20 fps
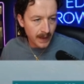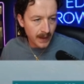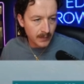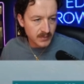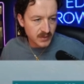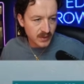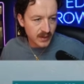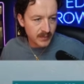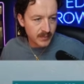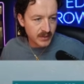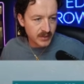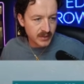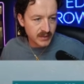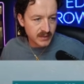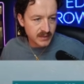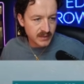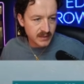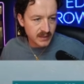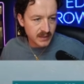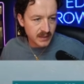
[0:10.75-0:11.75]
So
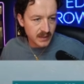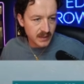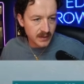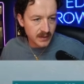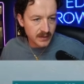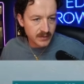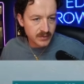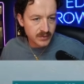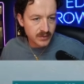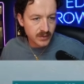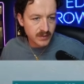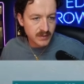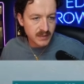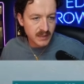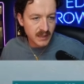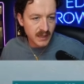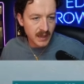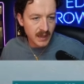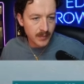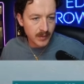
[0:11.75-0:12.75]
Imogen's in the stroke
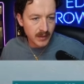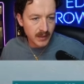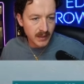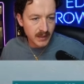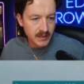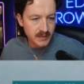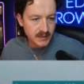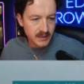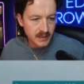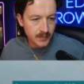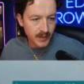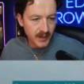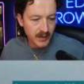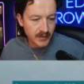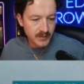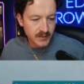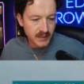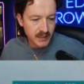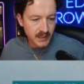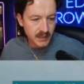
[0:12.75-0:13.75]
seat, Emily is in the bow
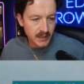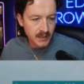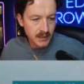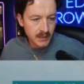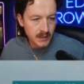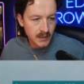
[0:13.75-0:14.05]
seat.